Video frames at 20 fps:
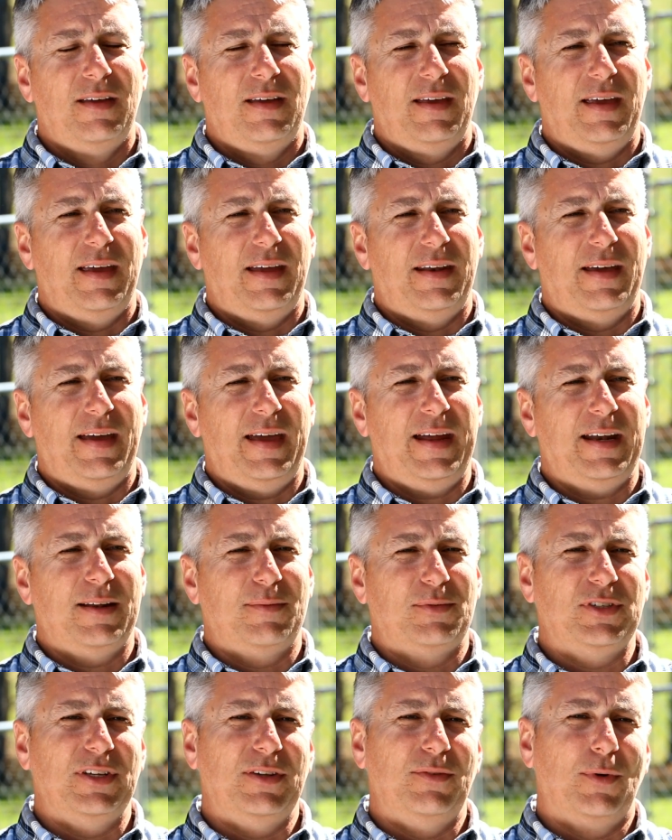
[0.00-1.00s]
And I had them
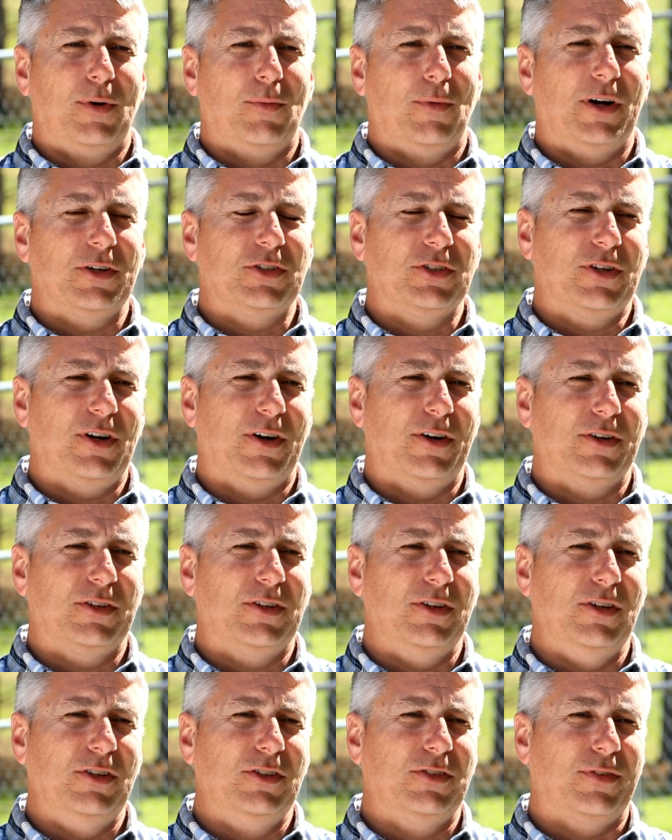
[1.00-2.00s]
sit and we're watching
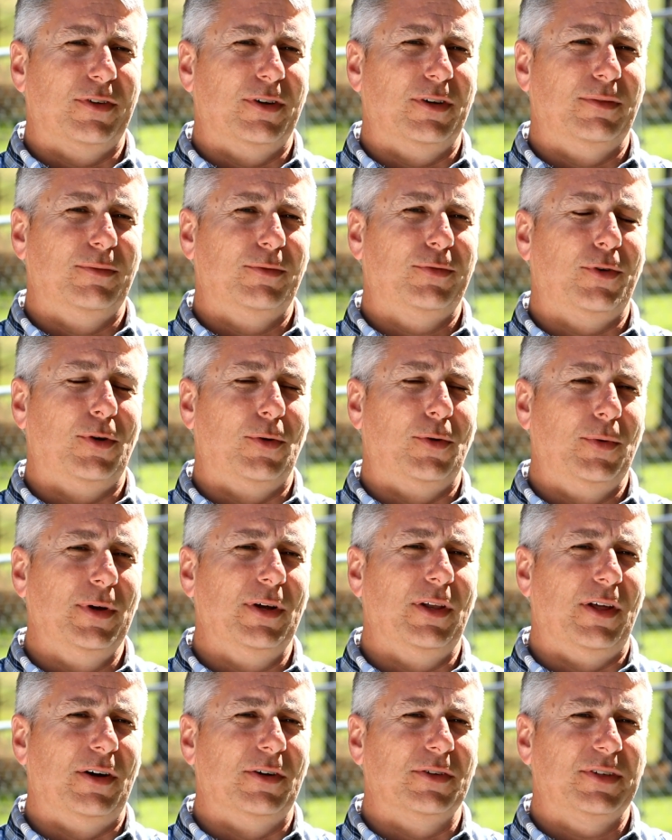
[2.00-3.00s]
cartoons for a real
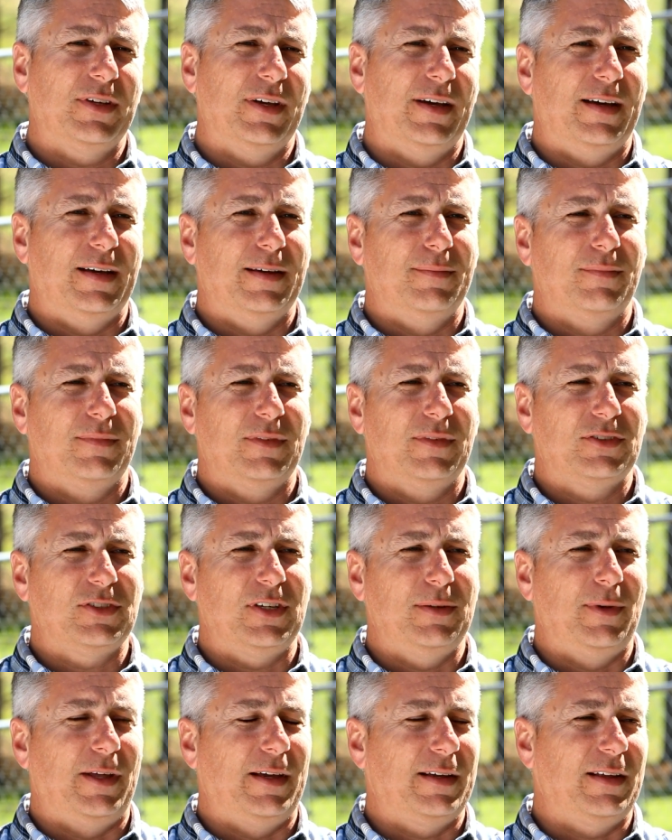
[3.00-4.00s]
long time. It
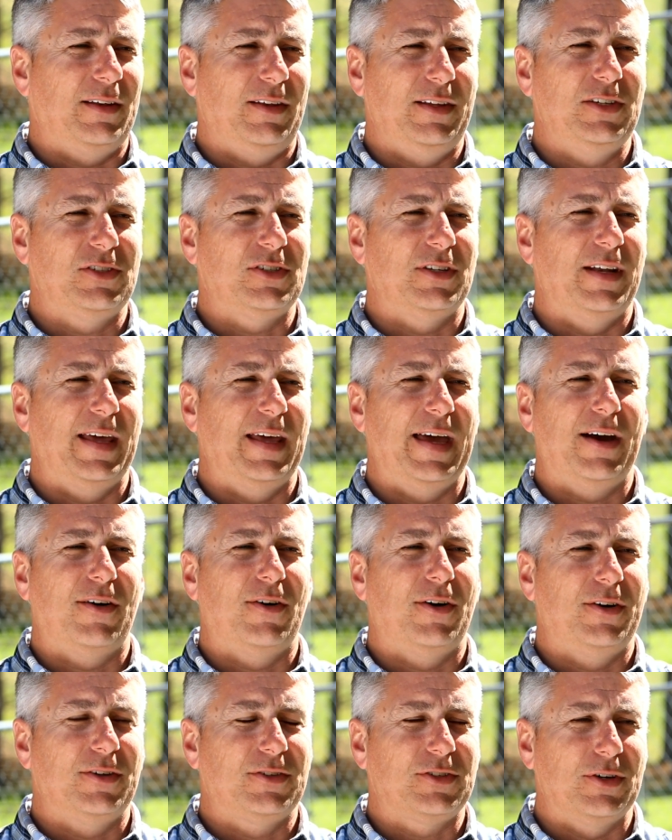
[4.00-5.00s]
seemed like at least an
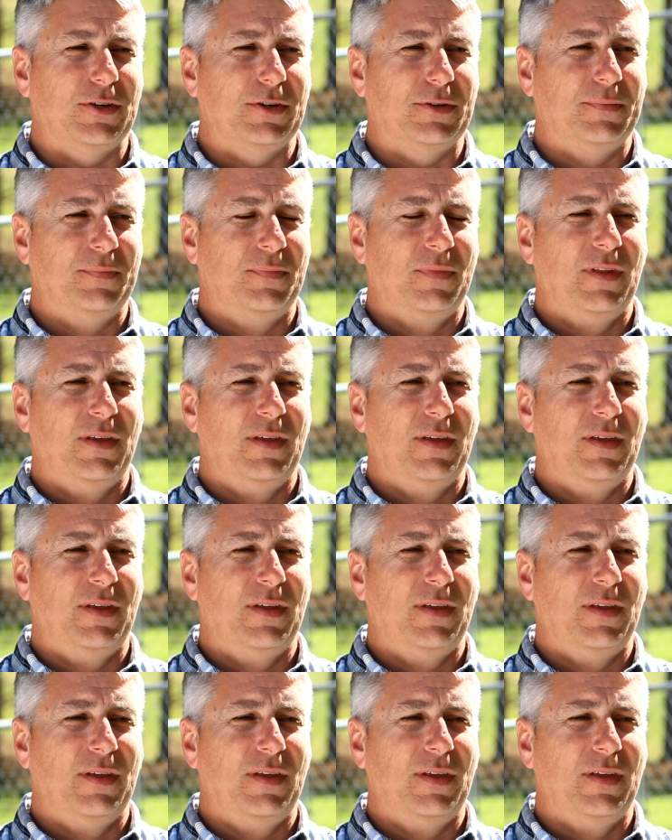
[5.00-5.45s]
hour or so.